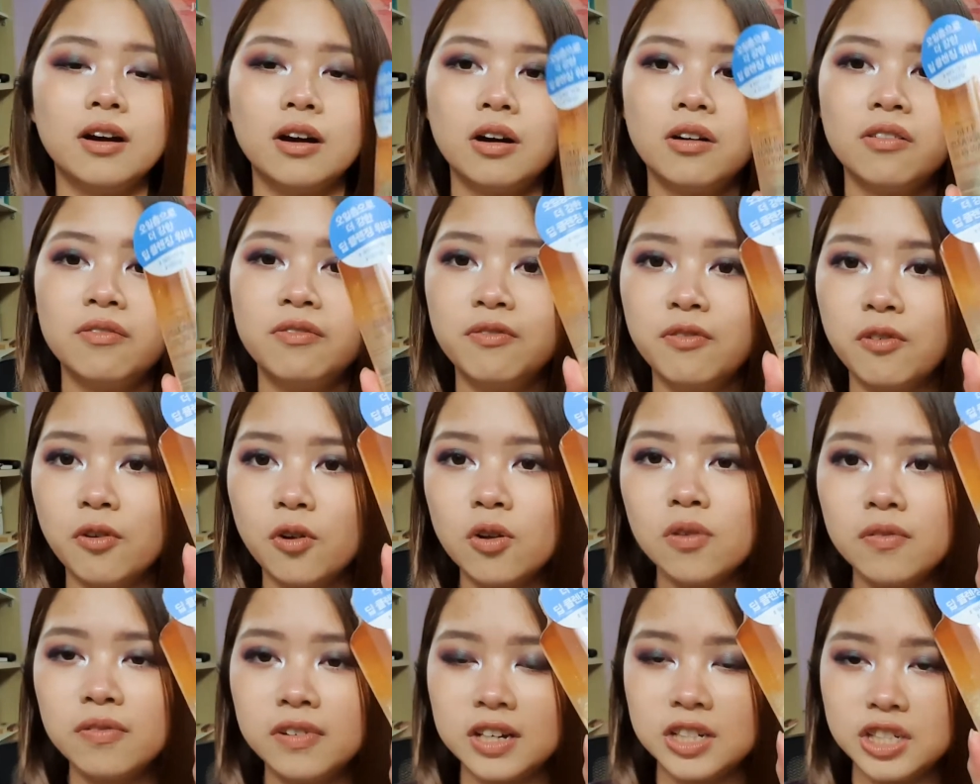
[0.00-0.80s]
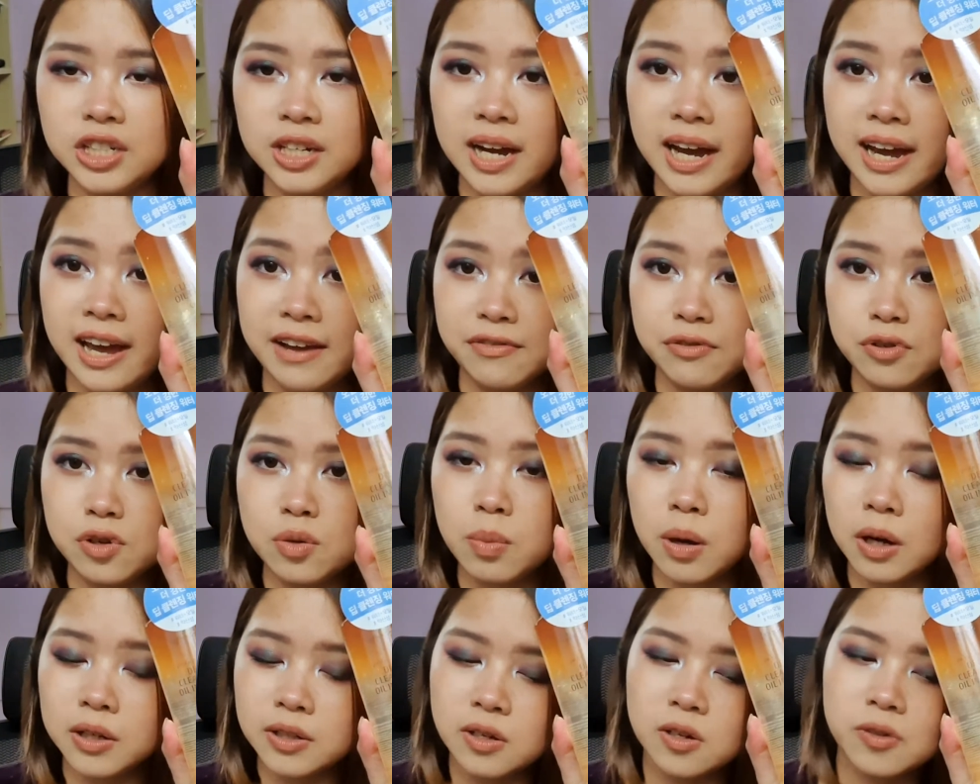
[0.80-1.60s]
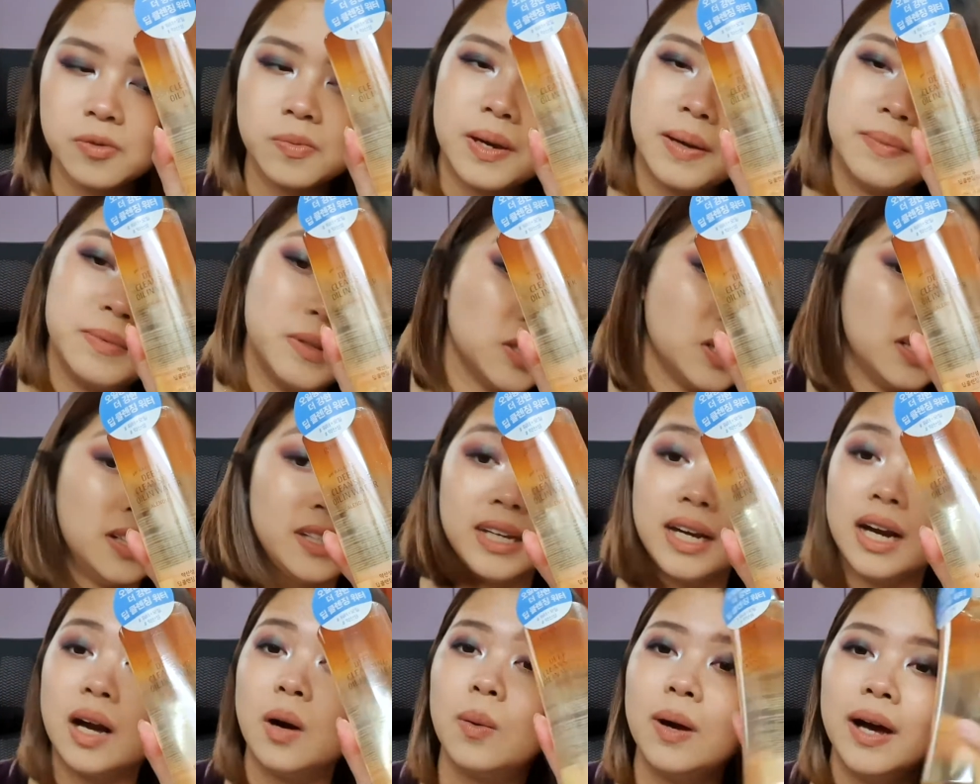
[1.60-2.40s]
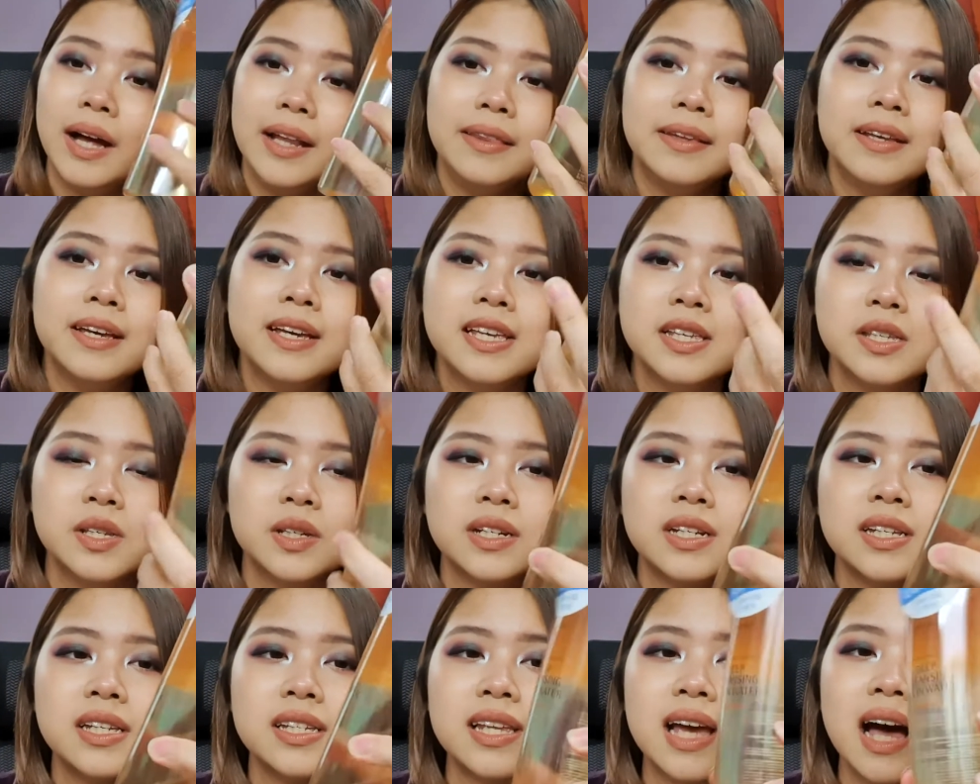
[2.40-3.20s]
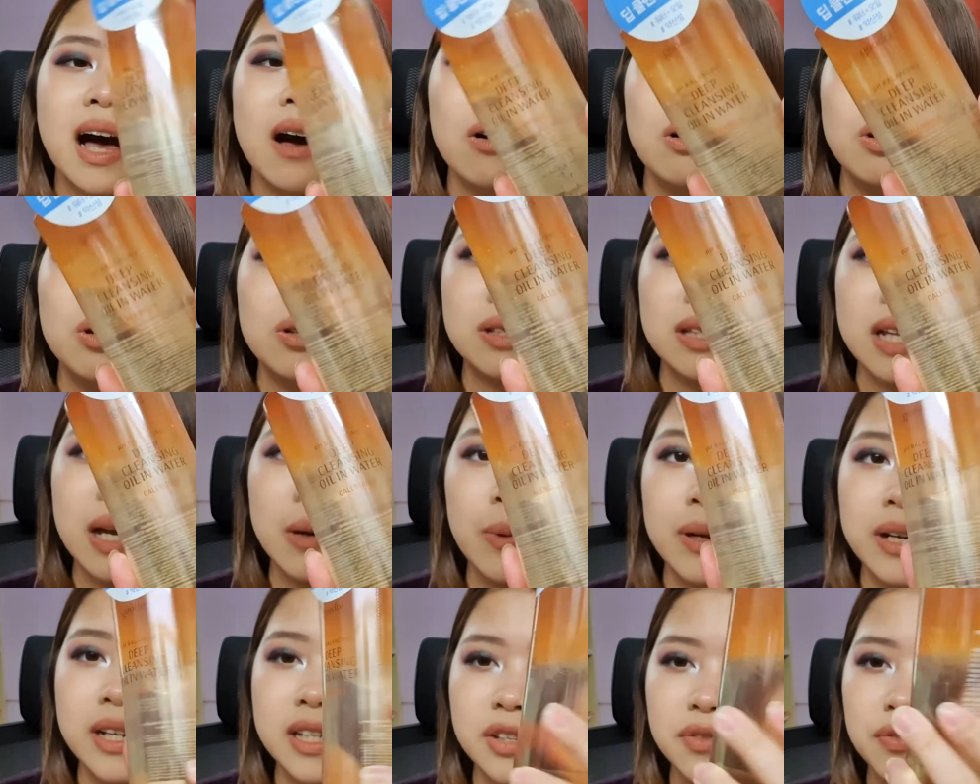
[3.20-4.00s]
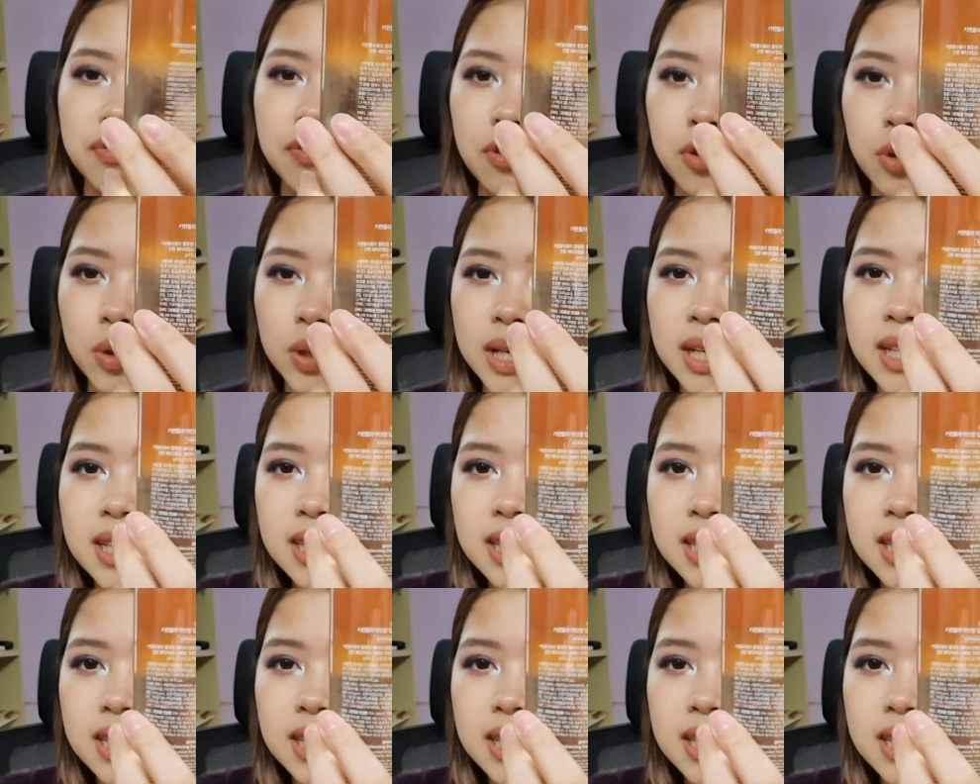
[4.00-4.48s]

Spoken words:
full version. I have 2 bottles, but I'm just gonna take out one. So this is how it looks like when it's full. You can